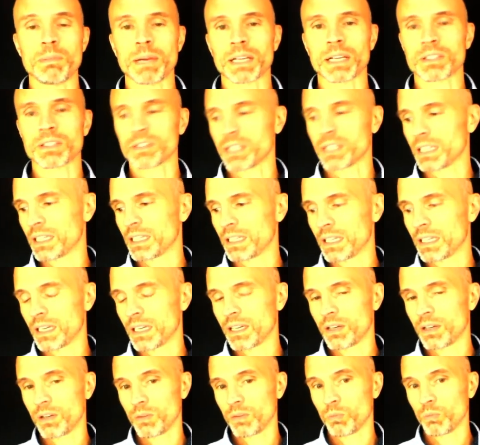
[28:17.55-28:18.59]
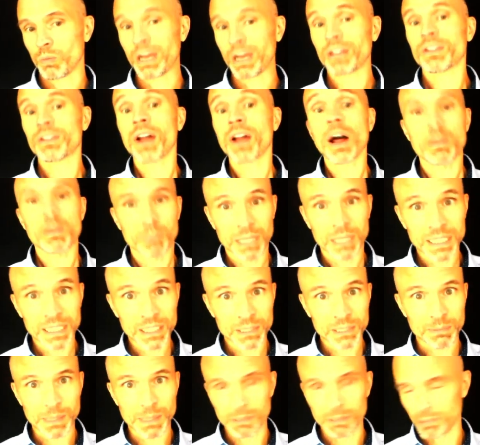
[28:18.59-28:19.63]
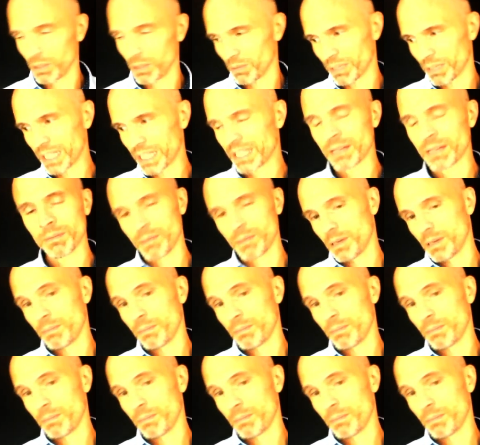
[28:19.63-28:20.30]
picturing, well, not British people, right?